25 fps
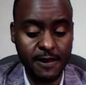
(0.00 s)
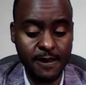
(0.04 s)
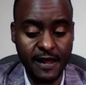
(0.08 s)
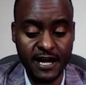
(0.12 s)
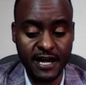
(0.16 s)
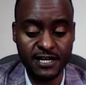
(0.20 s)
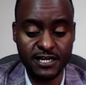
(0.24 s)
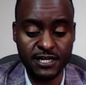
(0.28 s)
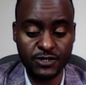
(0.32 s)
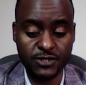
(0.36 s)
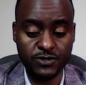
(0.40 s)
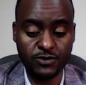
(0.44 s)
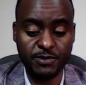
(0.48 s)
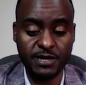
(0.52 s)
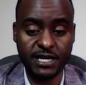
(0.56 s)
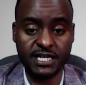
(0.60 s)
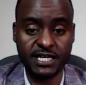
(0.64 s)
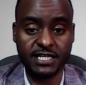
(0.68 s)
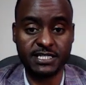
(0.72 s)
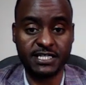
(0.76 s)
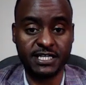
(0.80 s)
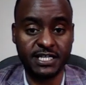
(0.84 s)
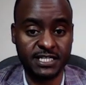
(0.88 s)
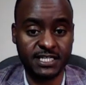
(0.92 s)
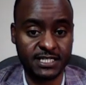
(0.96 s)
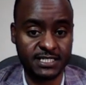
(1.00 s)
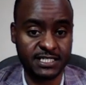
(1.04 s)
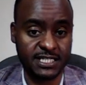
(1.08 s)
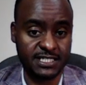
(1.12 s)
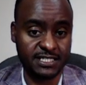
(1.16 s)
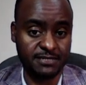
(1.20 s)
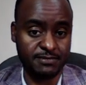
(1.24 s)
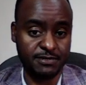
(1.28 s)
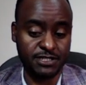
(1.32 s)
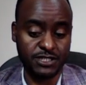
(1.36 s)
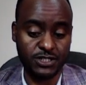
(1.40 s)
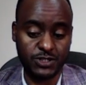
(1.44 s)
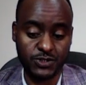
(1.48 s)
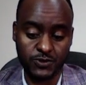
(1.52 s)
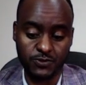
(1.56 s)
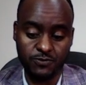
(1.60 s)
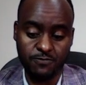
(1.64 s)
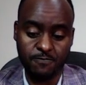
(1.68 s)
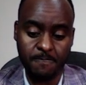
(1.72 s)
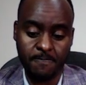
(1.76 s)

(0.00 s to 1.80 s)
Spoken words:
I need to make it greater than 72.